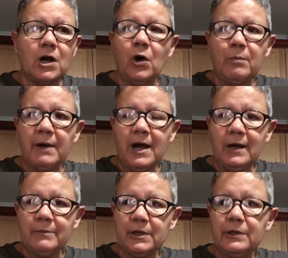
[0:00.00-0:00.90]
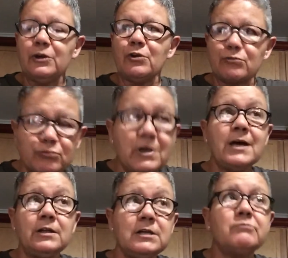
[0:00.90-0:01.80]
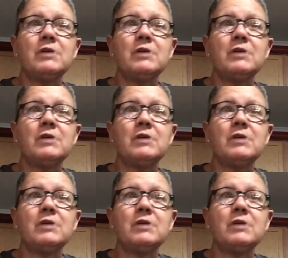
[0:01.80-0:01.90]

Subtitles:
Obama really,